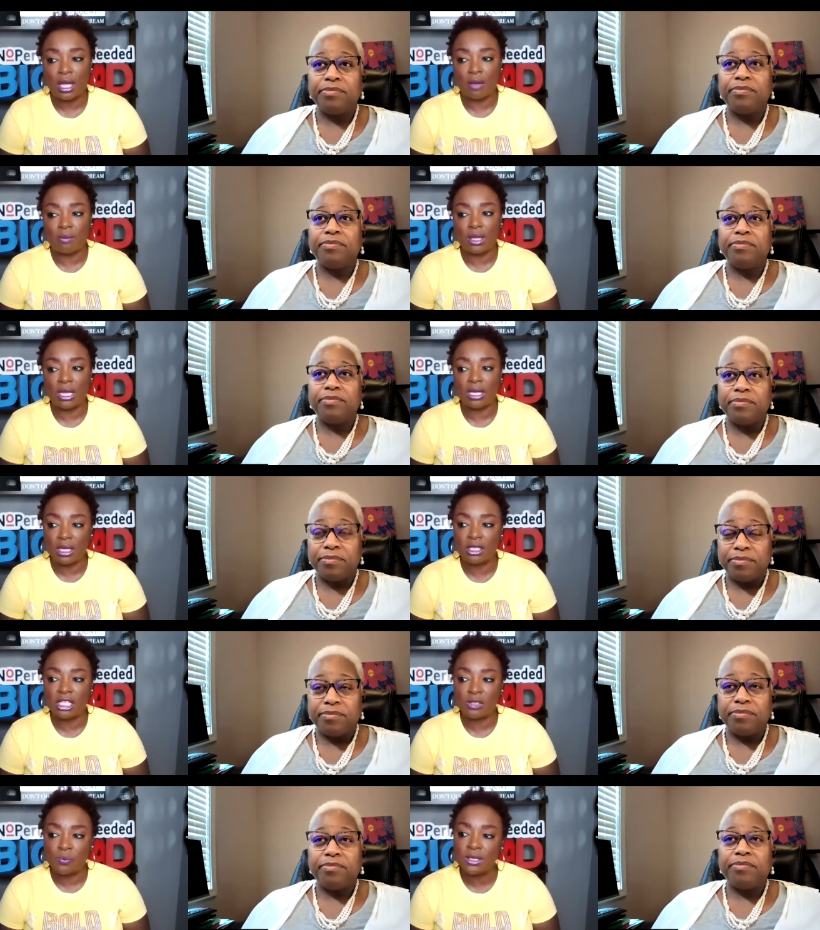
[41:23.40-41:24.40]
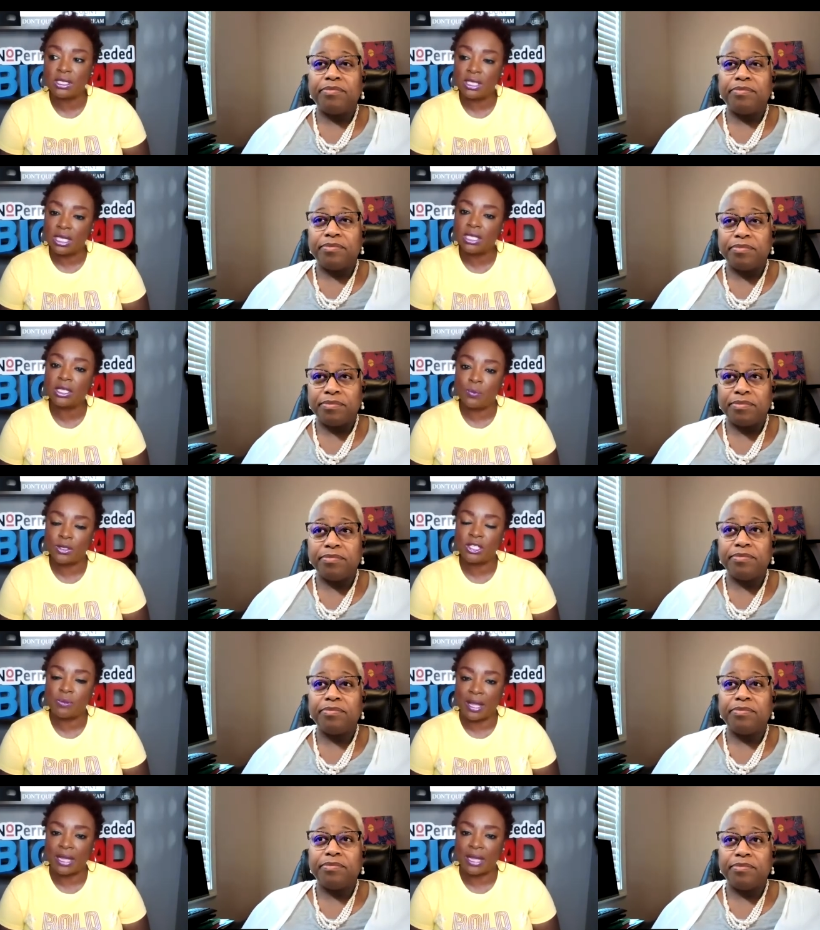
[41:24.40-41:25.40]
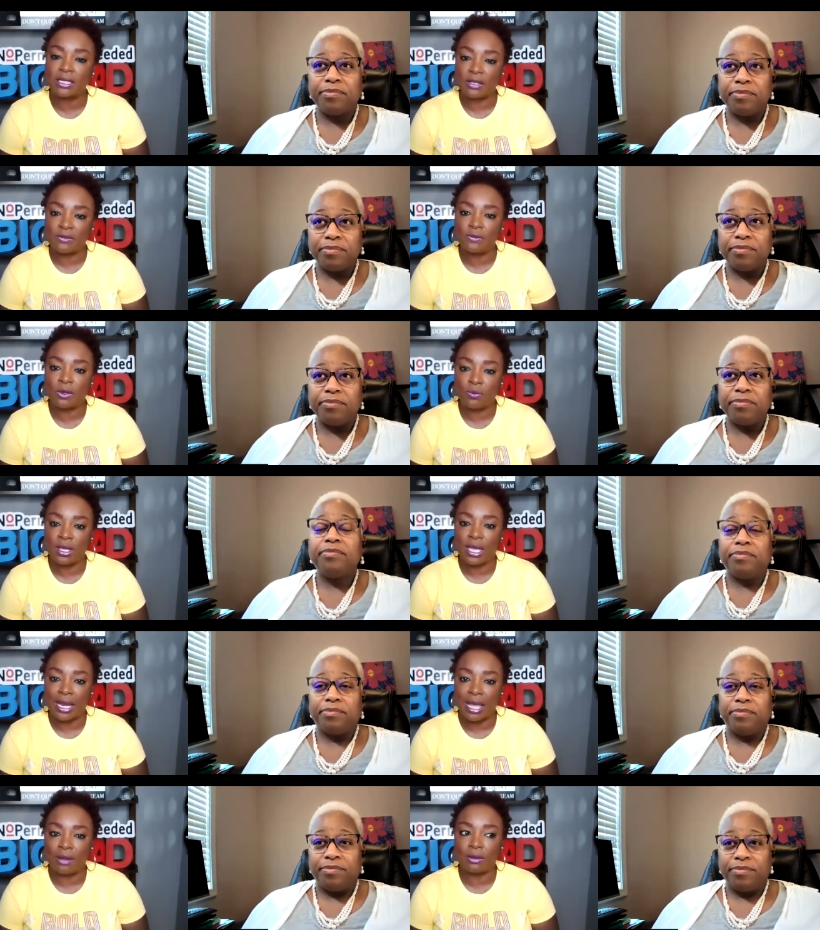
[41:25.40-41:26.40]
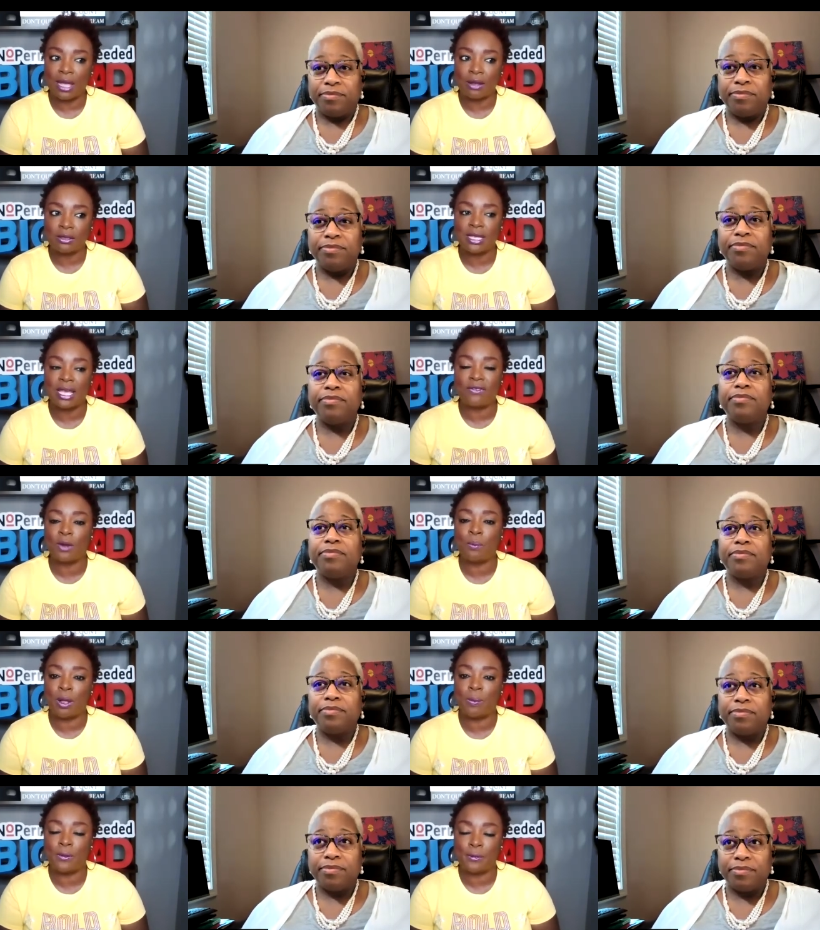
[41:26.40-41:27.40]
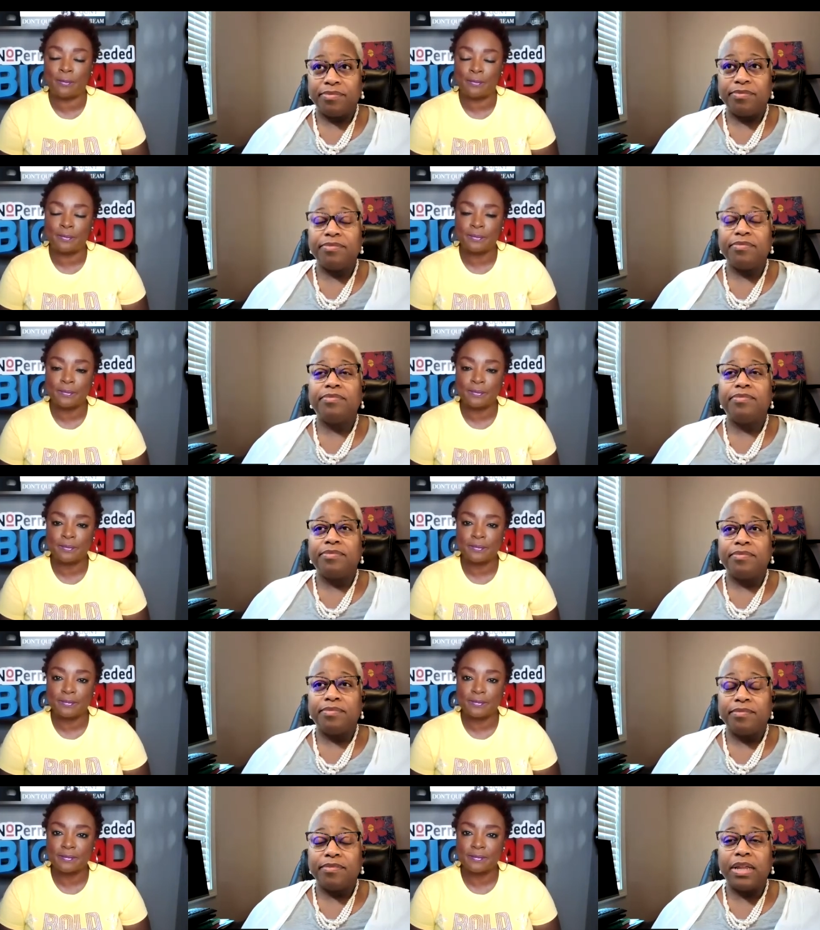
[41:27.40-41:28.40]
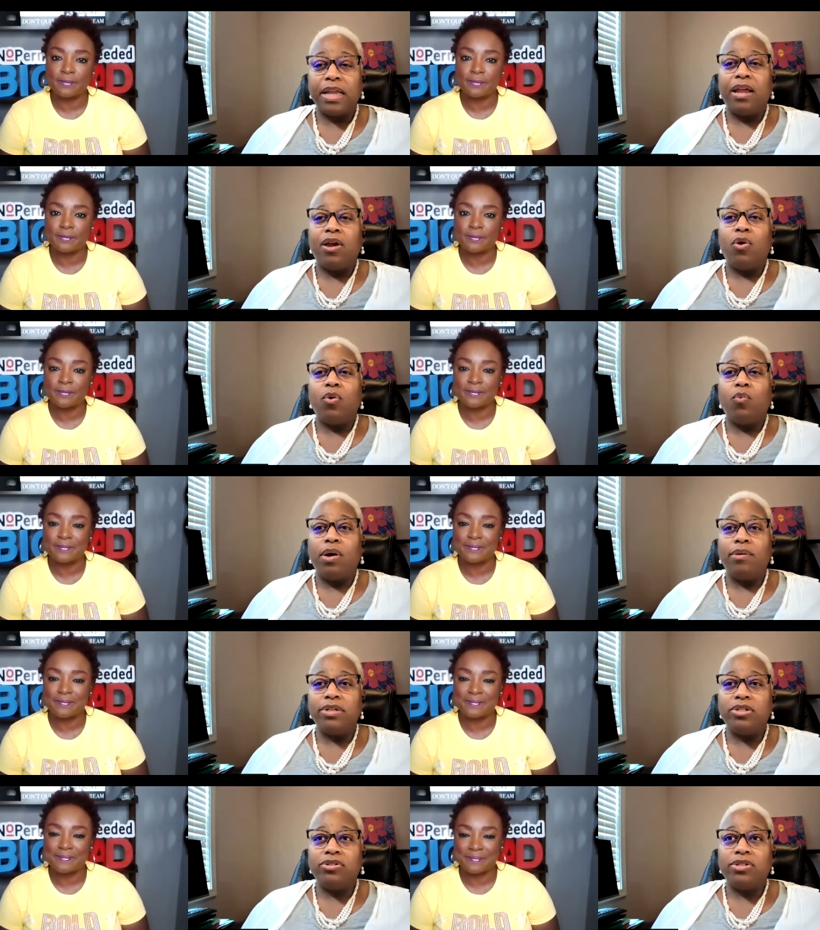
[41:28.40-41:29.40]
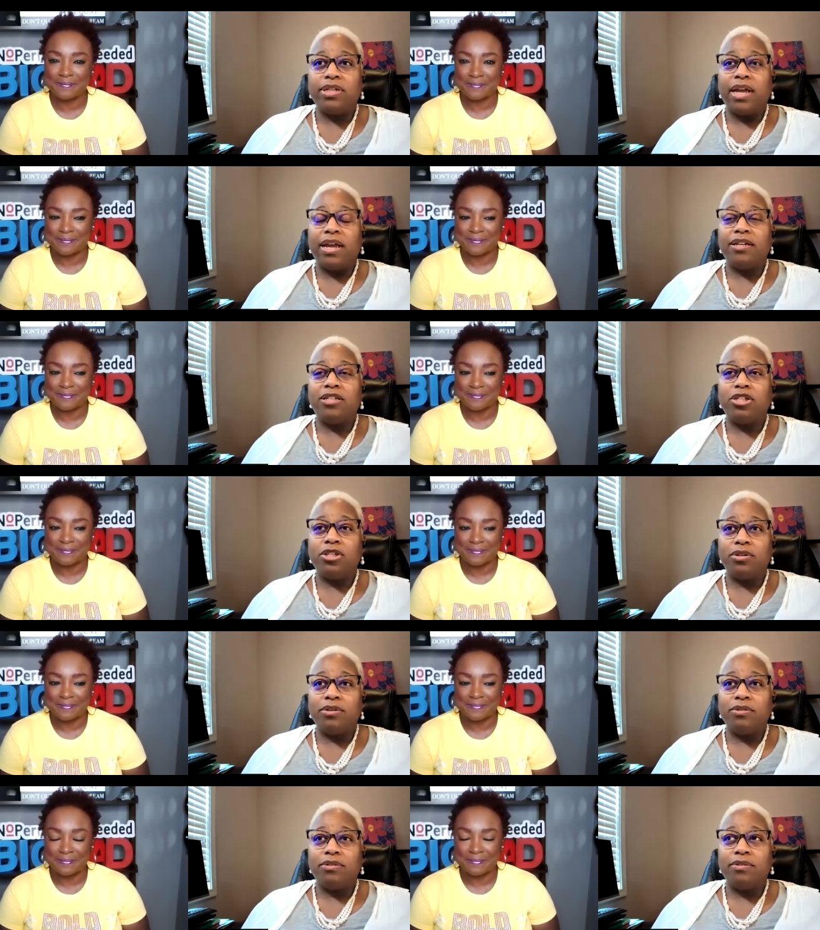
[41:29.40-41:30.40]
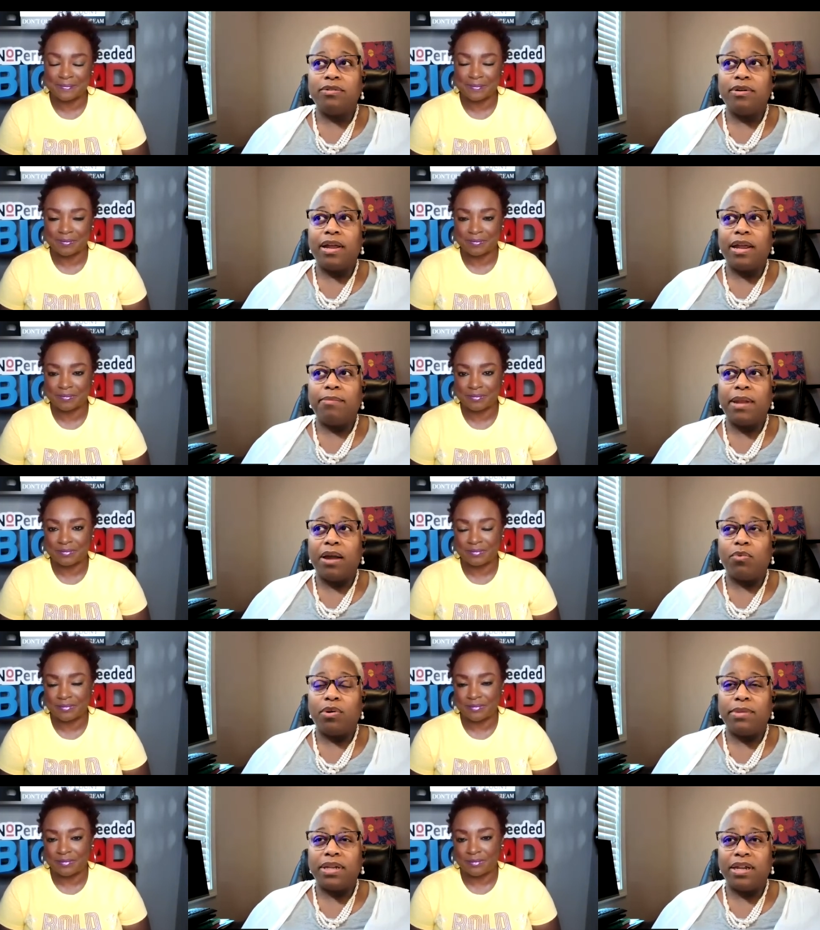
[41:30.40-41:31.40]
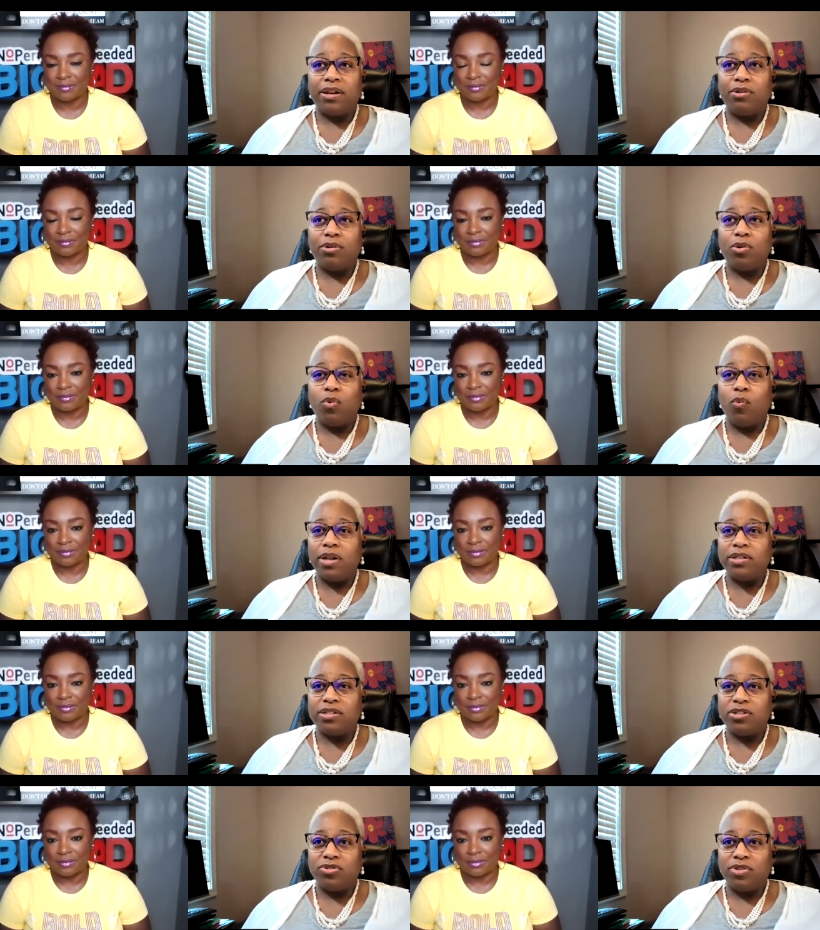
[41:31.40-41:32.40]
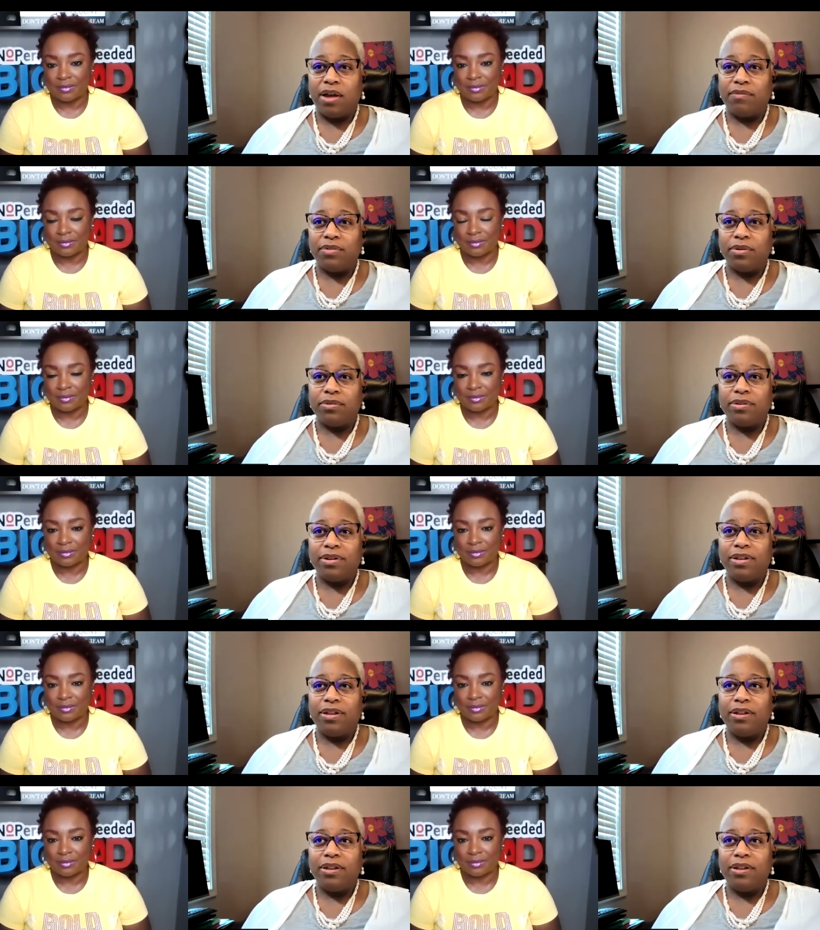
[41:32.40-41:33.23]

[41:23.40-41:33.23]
Speaker 1: Um, it, it just puts things in perspective when we get out outside of our bubble.
Speaker 2: What would you say to a Black woman leader who wants to travel